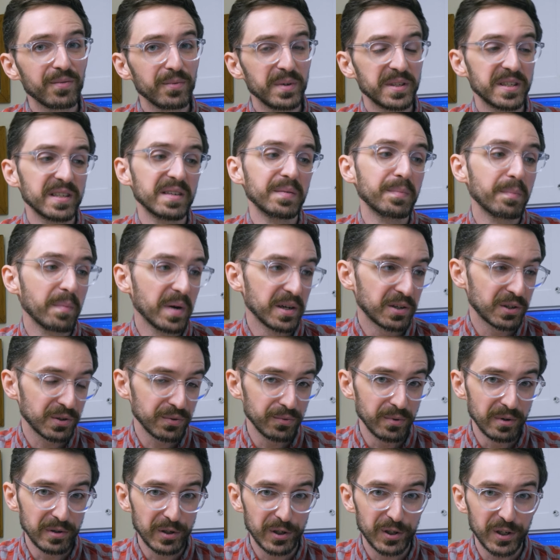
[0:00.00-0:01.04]
was in much
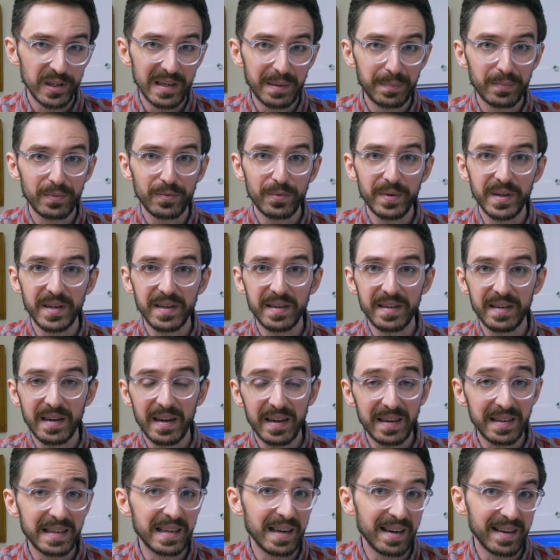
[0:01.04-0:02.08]
worse shape when
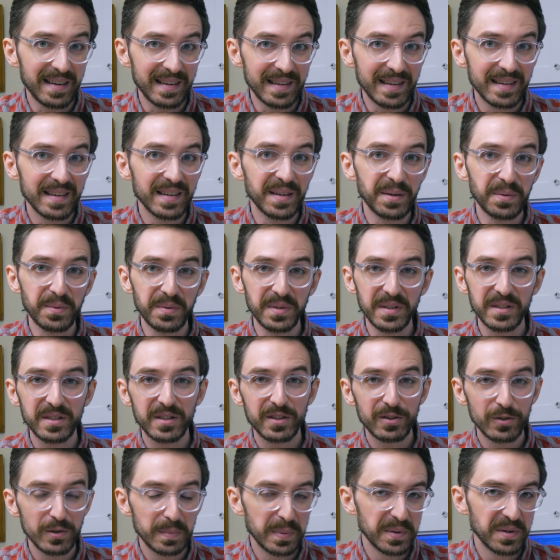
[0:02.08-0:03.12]
I got it. It was
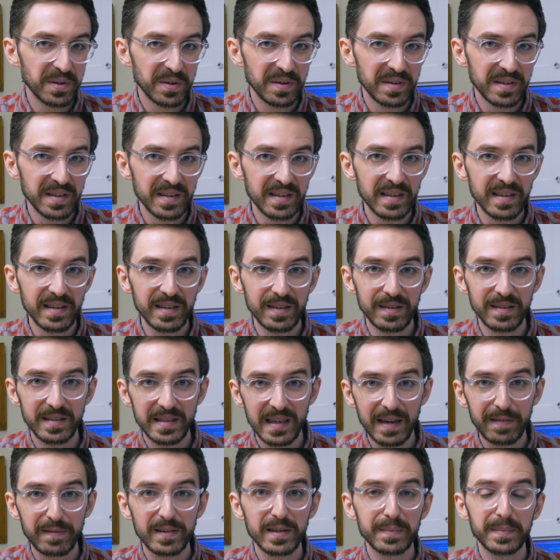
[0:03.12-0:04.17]
super dirty, it had
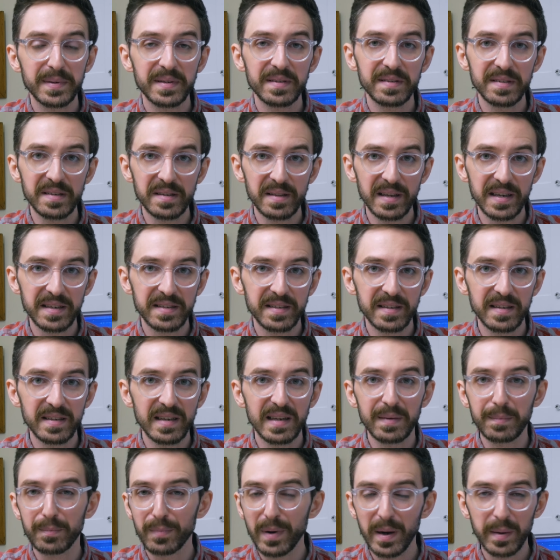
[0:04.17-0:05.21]
definitely been neglected and